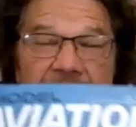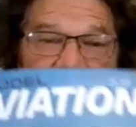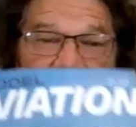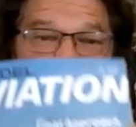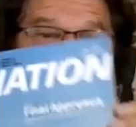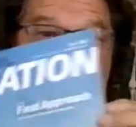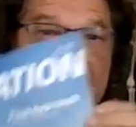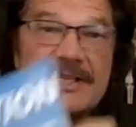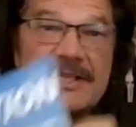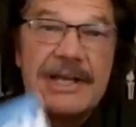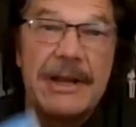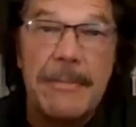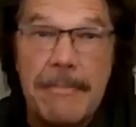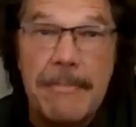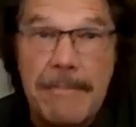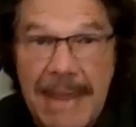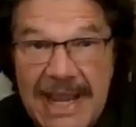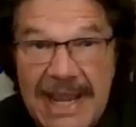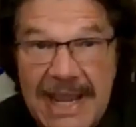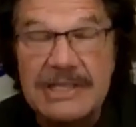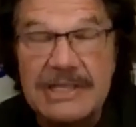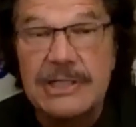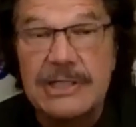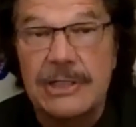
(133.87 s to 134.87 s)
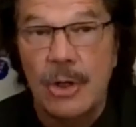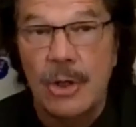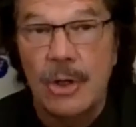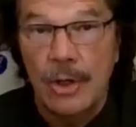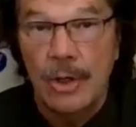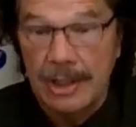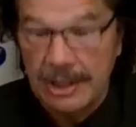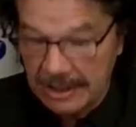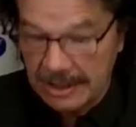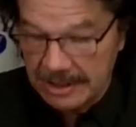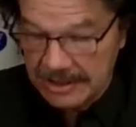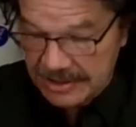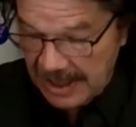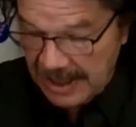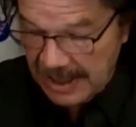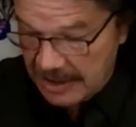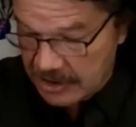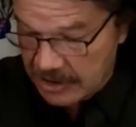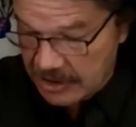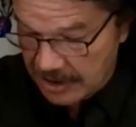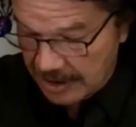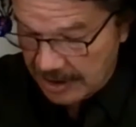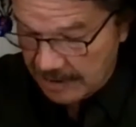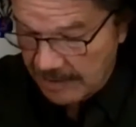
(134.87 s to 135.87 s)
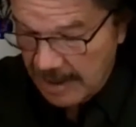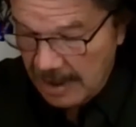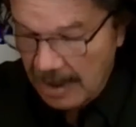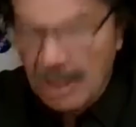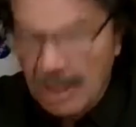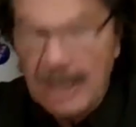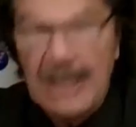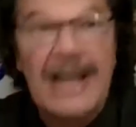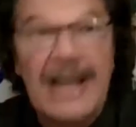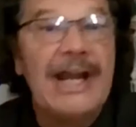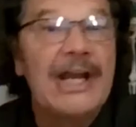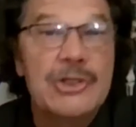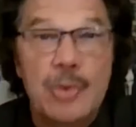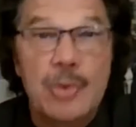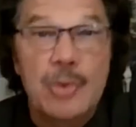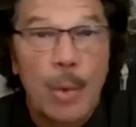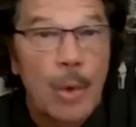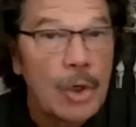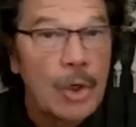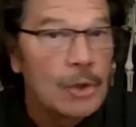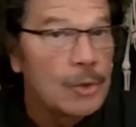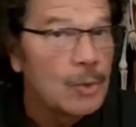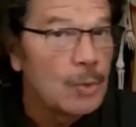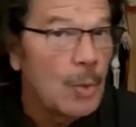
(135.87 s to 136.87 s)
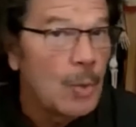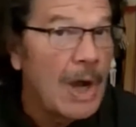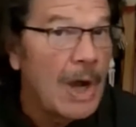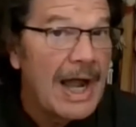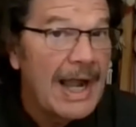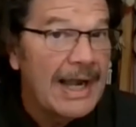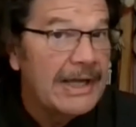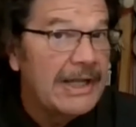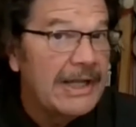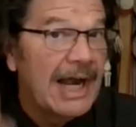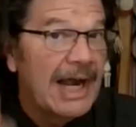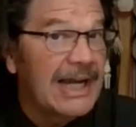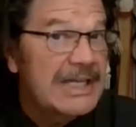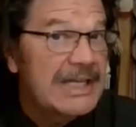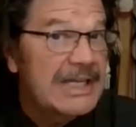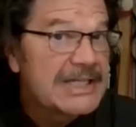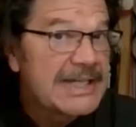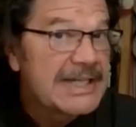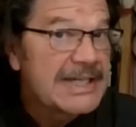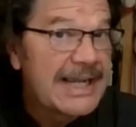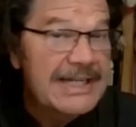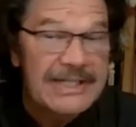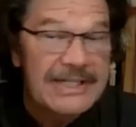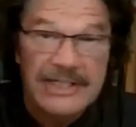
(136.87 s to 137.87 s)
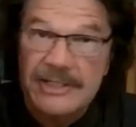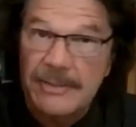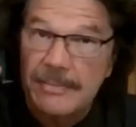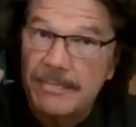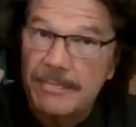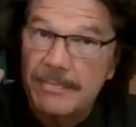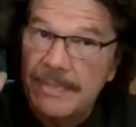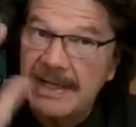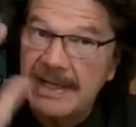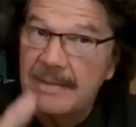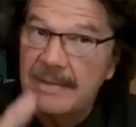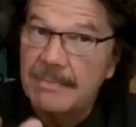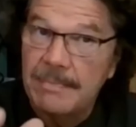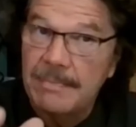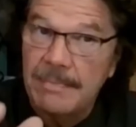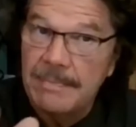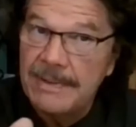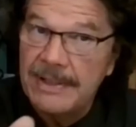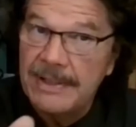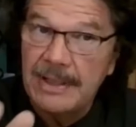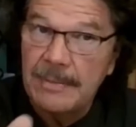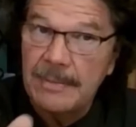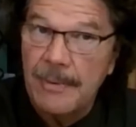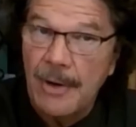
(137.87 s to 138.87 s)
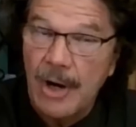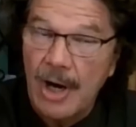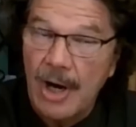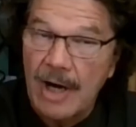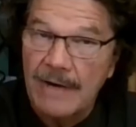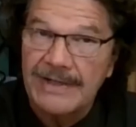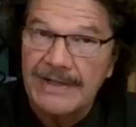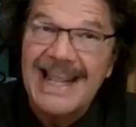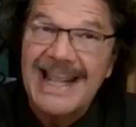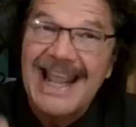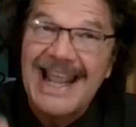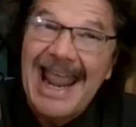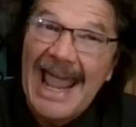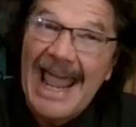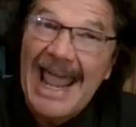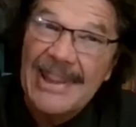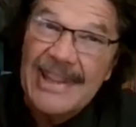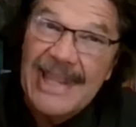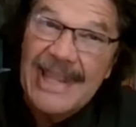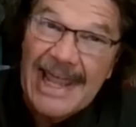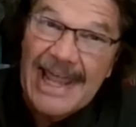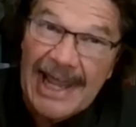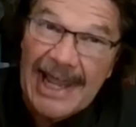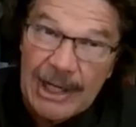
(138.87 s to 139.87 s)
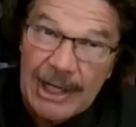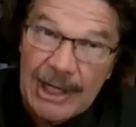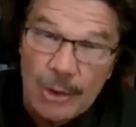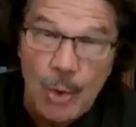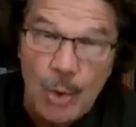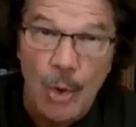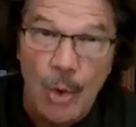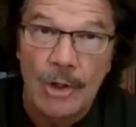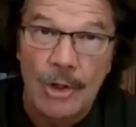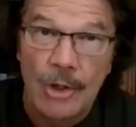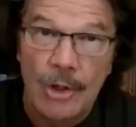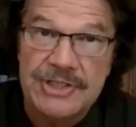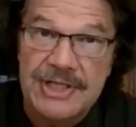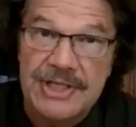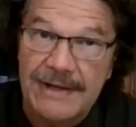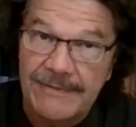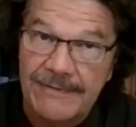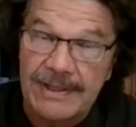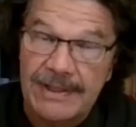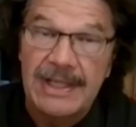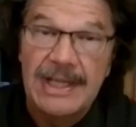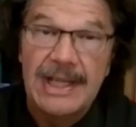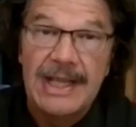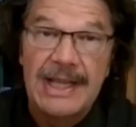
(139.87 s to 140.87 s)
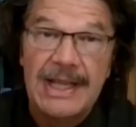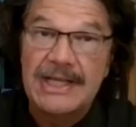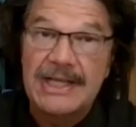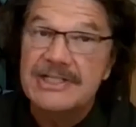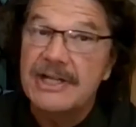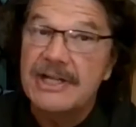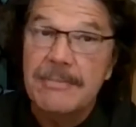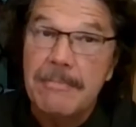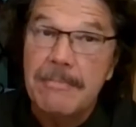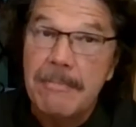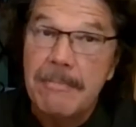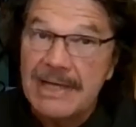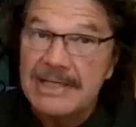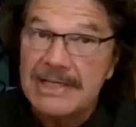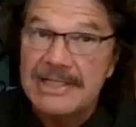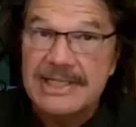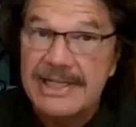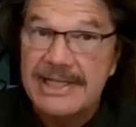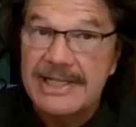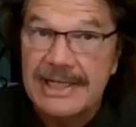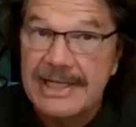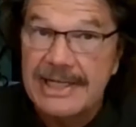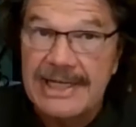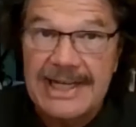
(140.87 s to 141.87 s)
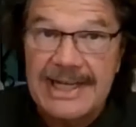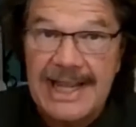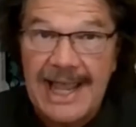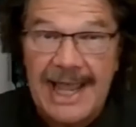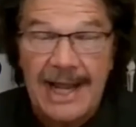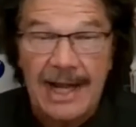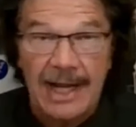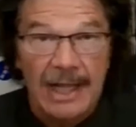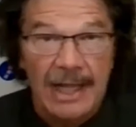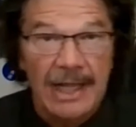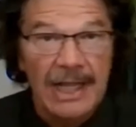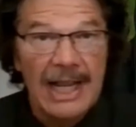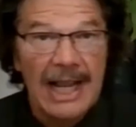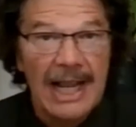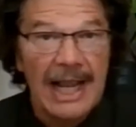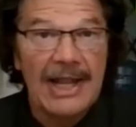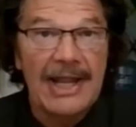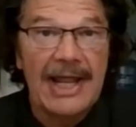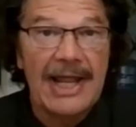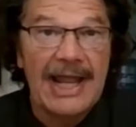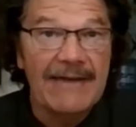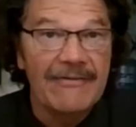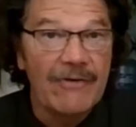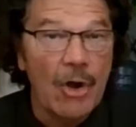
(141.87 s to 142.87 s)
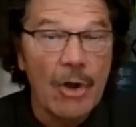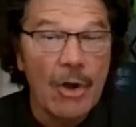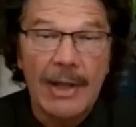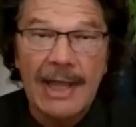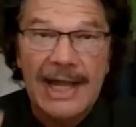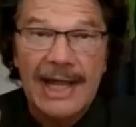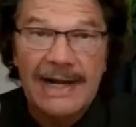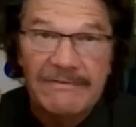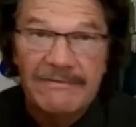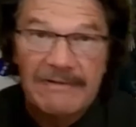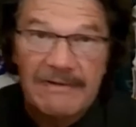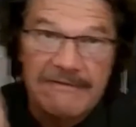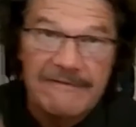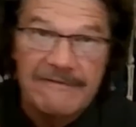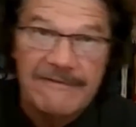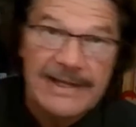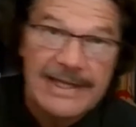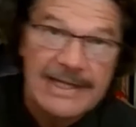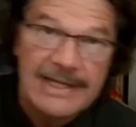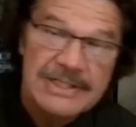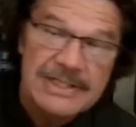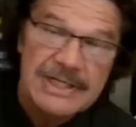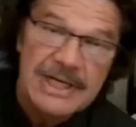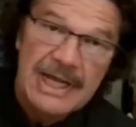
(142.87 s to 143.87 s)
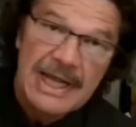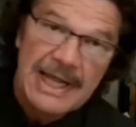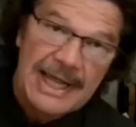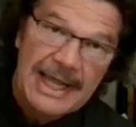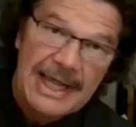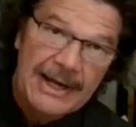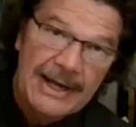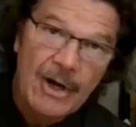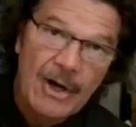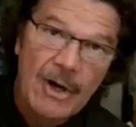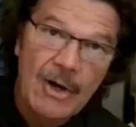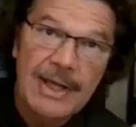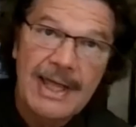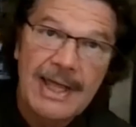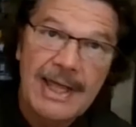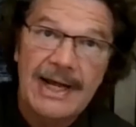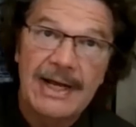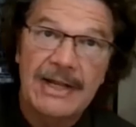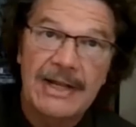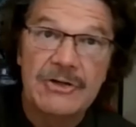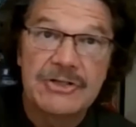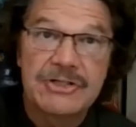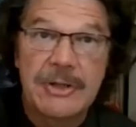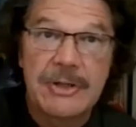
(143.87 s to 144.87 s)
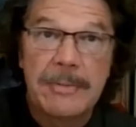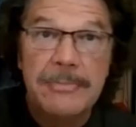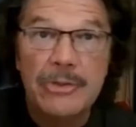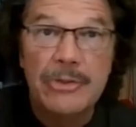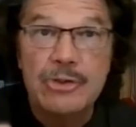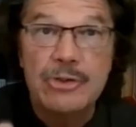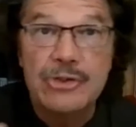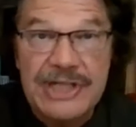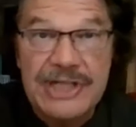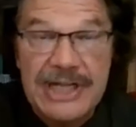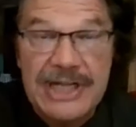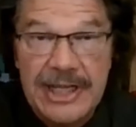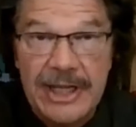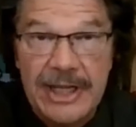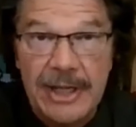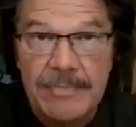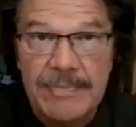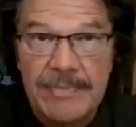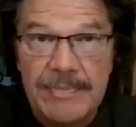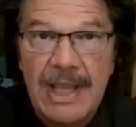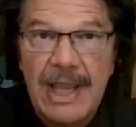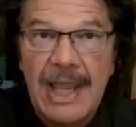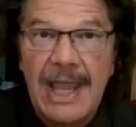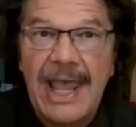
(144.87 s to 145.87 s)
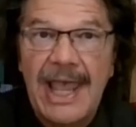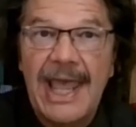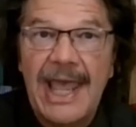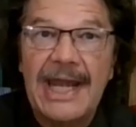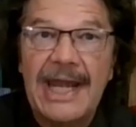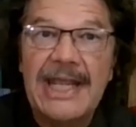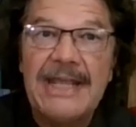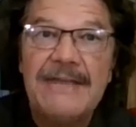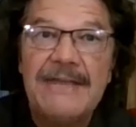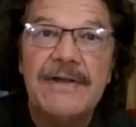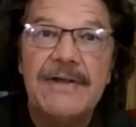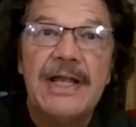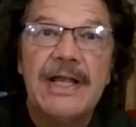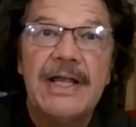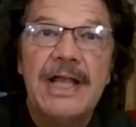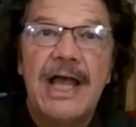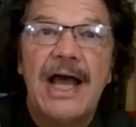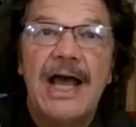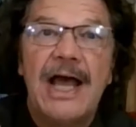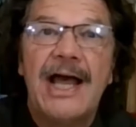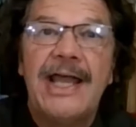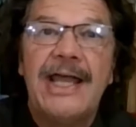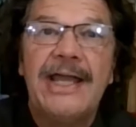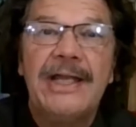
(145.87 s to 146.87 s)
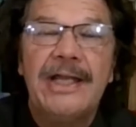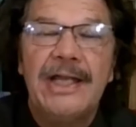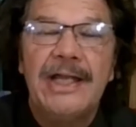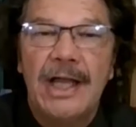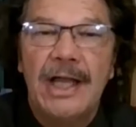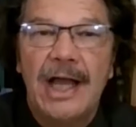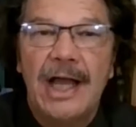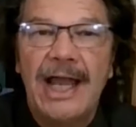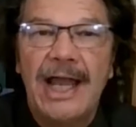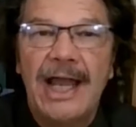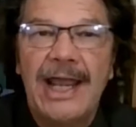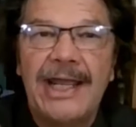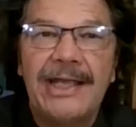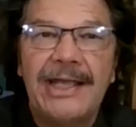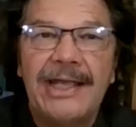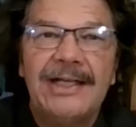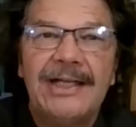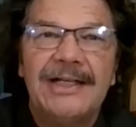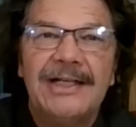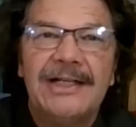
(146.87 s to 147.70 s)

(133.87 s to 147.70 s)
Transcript: is an amazing organization, and it's worldwide. The United States is a big part of it, and the headquarters of it is in Muncie, Indiana. And they have all kind of events and there's a museum and even a